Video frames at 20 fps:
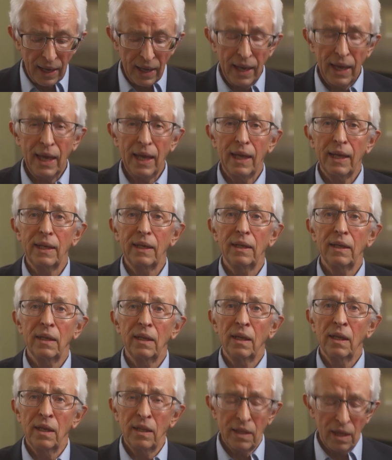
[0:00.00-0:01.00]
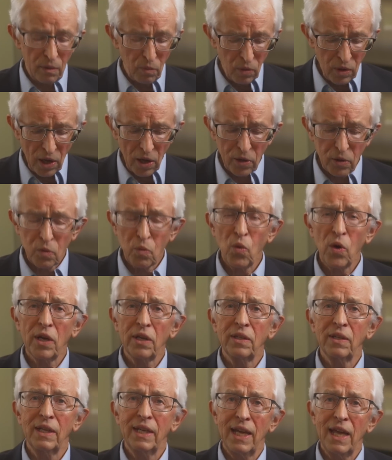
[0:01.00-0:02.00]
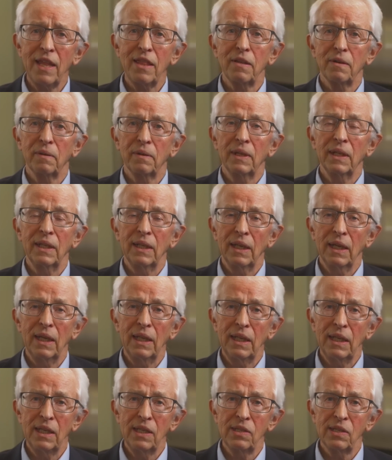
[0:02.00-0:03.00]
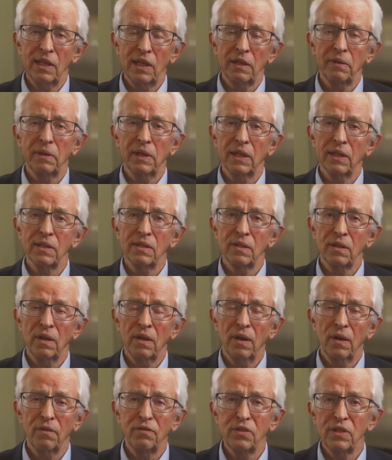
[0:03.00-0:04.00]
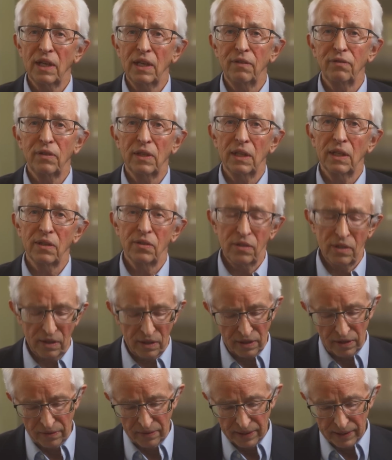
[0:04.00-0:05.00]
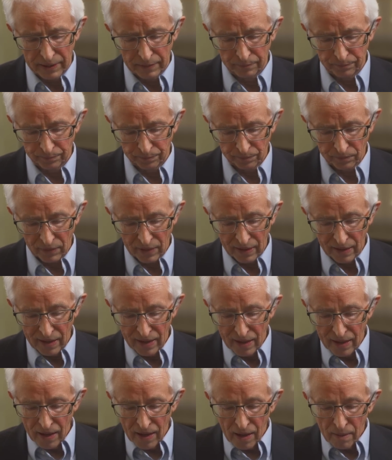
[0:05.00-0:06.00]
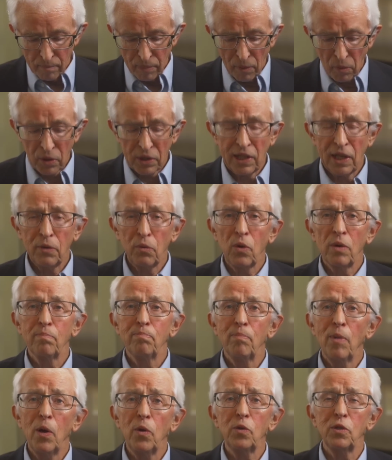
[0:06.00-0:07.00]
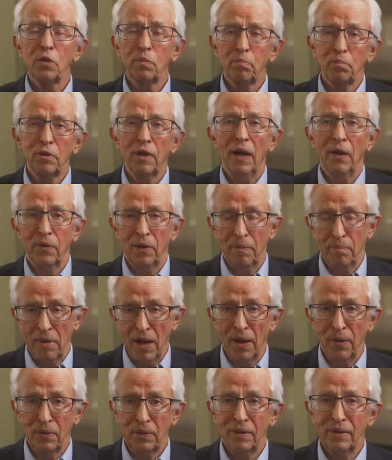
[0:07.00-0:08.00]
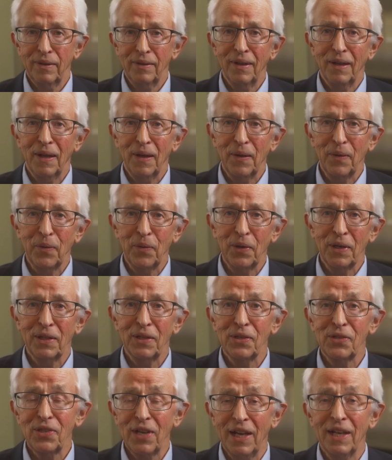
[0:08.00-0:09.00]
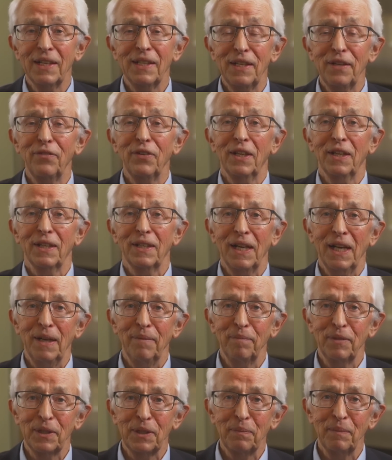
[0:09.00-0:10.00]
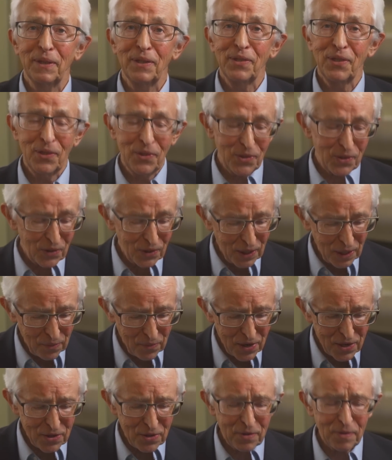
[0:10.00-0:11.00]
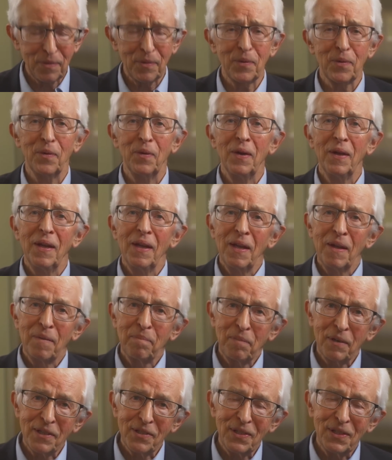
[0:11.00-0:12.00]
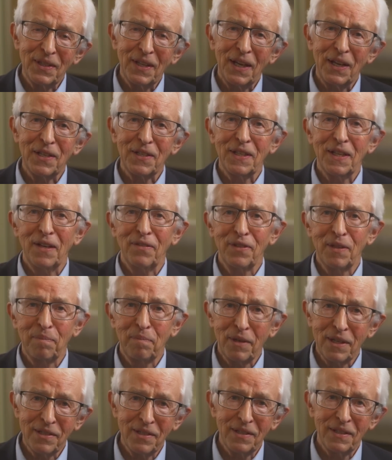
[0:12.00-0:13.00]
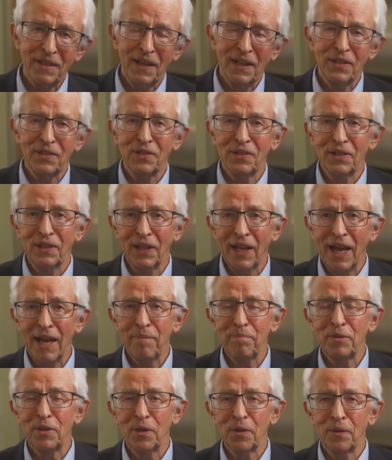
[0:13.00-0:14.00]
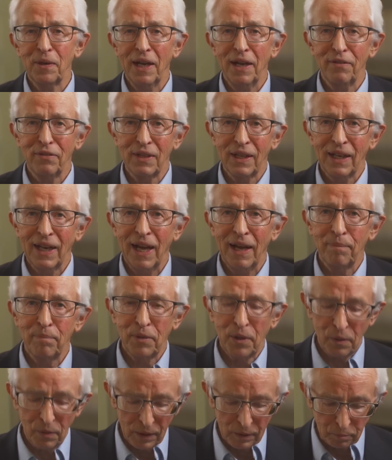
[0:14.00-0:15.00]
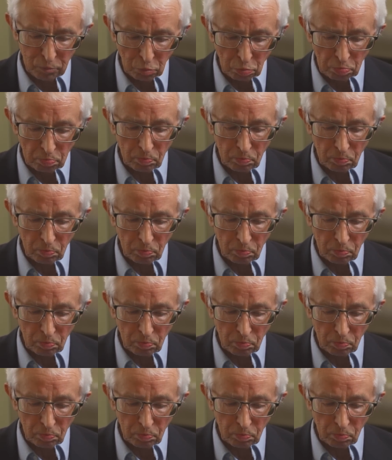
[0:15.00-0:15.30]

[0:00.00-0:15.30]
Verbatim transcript: uh, and that we ought to work together in, in these areas of safety and security. But what they were most proud about uh, were the scientific accomplishments, and so they went through presentation after presentation, lab tour after lab tour,